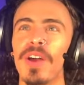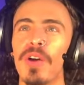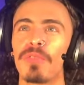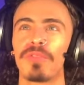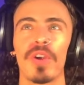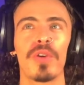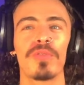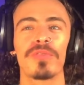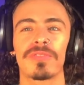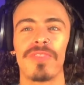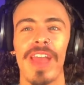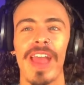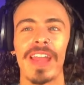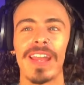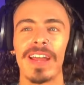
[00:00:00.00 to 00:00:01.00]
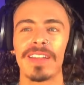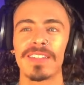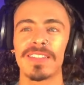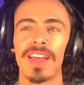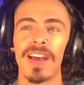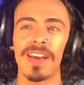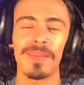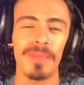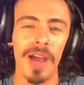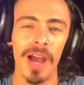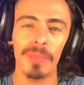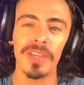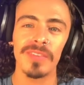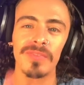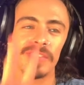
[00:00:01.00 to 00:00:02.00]
Rose ran out of time.
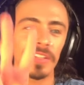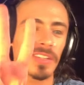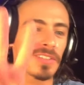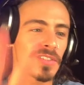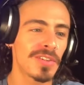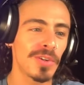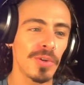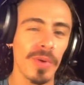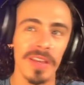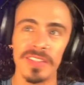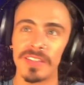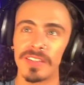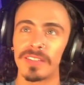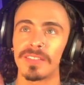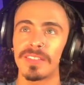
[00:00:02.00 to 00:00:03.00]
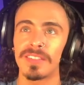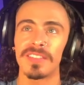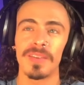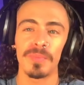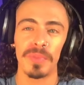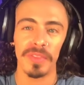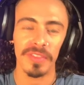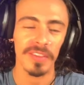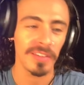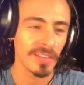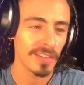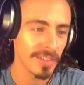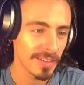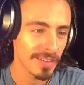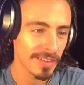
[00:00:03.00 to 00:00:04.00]
I'm giving you two as a sympathy.
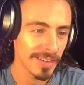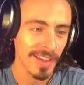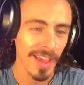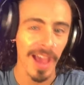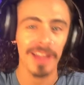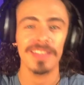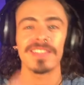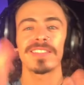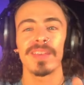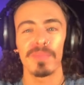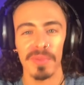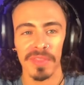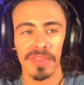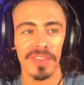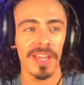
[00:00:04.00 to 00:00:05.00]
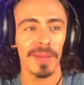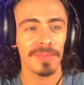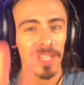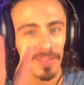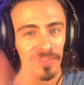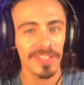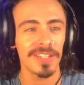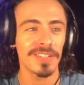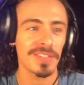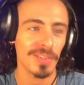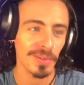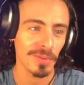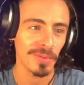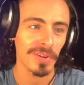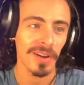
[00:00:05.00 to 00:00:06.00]
Out of sympathy, I'm giving you
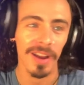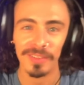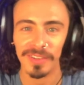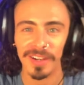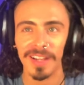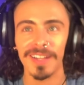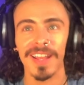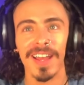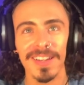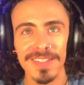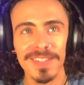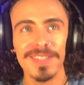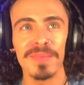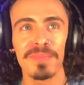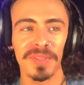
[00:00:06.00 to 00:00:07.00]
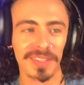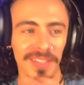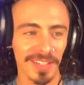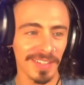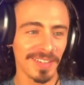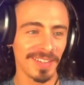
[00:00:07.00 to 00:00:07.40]
two. All right? Out of sympathy.